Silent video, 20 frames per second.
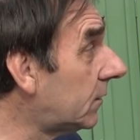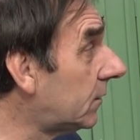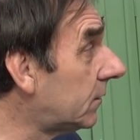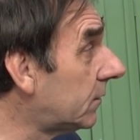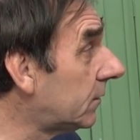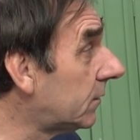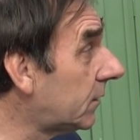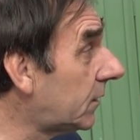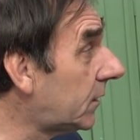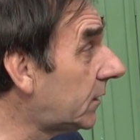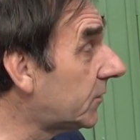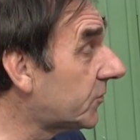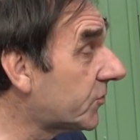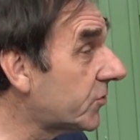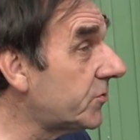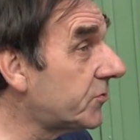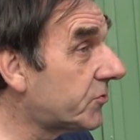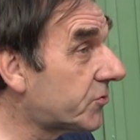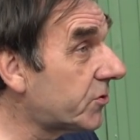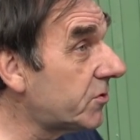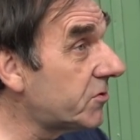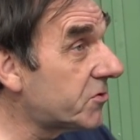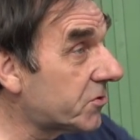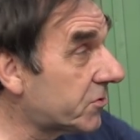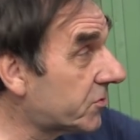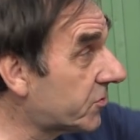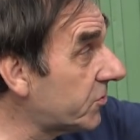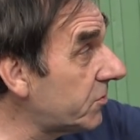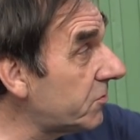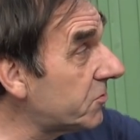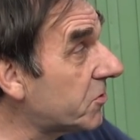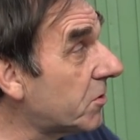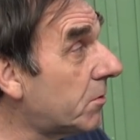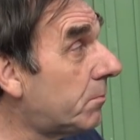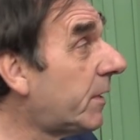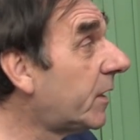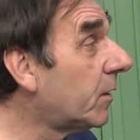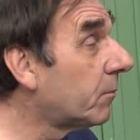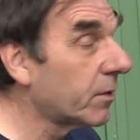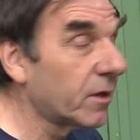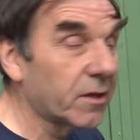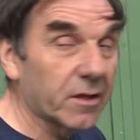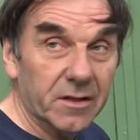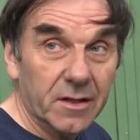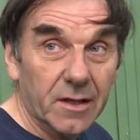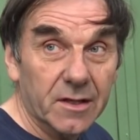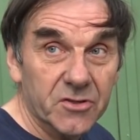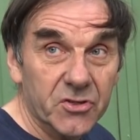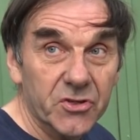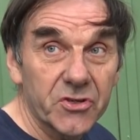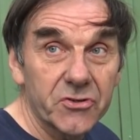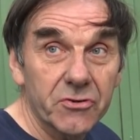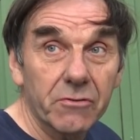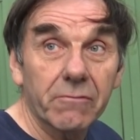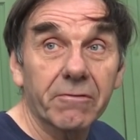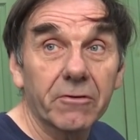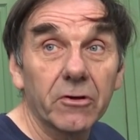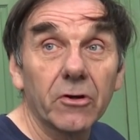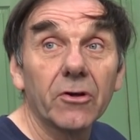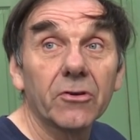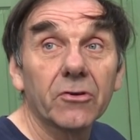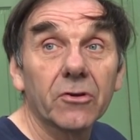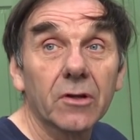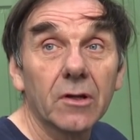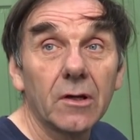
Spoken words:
Yeah, it's usually the mid-upper that sees it first.